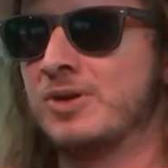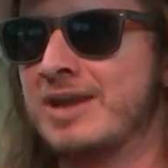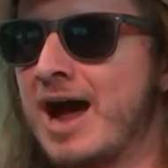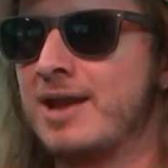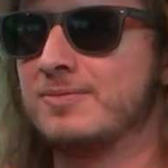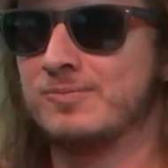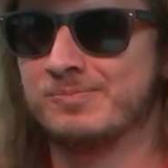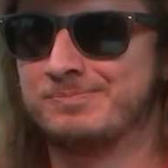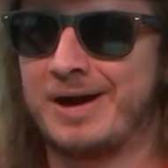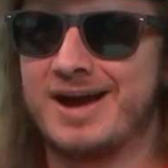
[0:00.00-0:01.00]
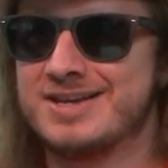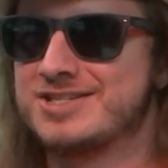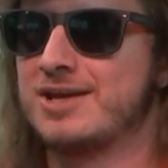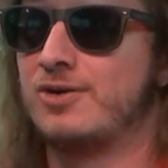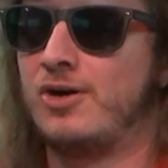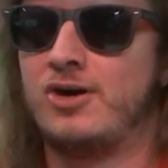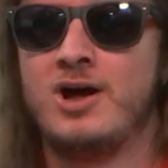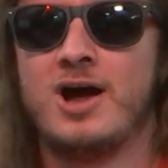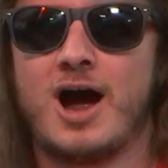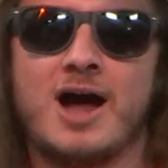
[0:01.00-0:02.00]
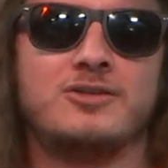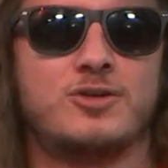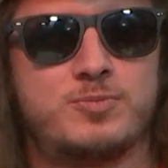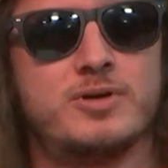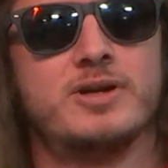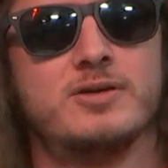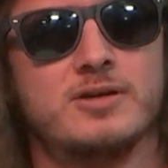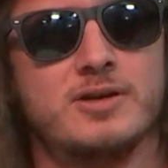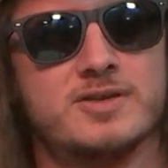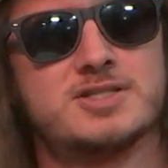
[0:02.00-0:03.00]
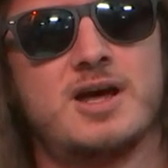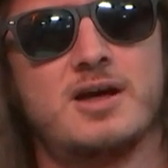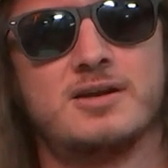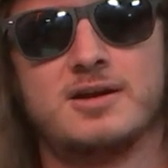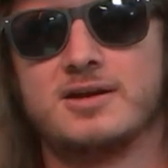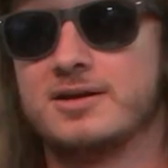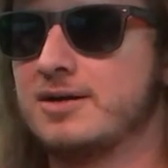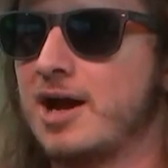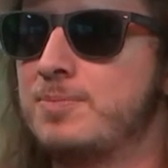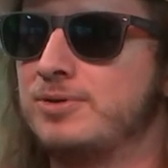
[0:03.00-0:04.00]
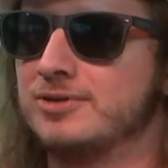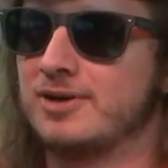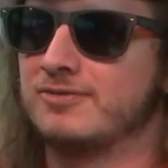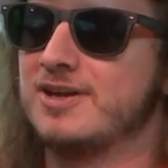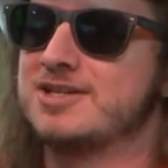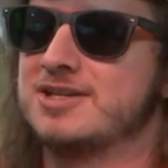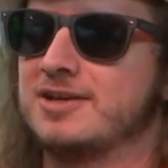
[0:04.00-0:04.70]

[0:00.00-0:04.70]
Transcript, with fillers: not biased at all. I look pretty good in this hat. I agree. I pull it off. Thanks,